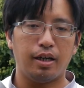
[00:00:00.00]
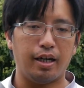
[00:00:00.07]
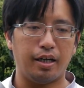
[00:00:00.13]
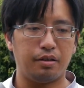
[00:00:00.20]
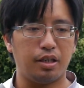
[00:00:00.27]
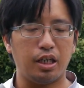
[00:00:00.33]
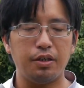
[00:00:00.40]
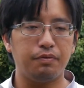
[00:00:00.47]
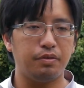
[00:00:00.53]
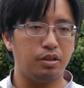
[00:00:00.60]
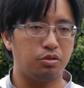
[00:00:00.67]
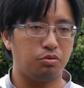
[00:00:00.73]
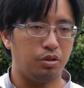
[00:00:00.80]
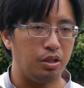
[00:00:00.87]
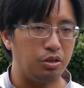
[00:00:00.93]
and
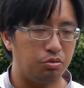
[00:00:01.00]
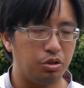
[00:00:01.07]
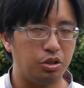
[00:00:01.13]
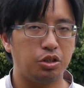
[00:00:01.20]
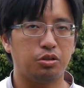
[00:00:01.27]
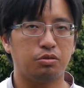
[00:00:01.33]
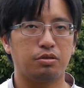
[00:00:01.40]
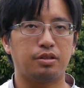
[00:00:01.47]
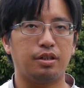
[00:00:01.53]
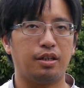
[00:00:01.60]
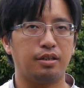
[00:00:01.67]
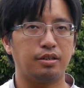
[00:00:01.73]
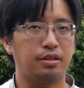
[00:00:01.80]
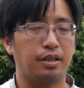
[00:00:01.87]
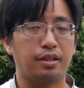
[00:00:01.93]
even in traditional
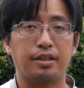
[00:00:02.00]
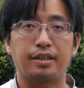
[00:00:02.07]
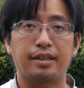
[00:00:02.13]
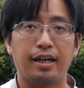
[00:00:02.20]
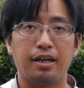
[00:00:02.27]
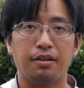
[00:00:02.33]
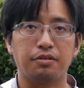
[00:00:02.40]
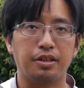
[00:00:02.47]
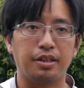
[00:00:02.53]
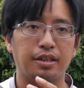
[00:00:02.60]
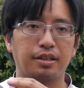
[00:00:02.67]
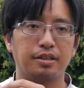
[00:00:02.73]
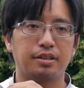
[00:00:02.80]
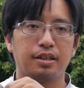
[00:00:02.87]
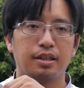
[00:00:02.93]
styles like in Gao
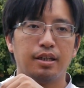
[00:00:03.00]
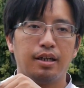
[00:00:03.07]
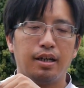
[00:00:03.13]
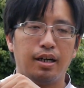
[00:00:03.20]
Ying's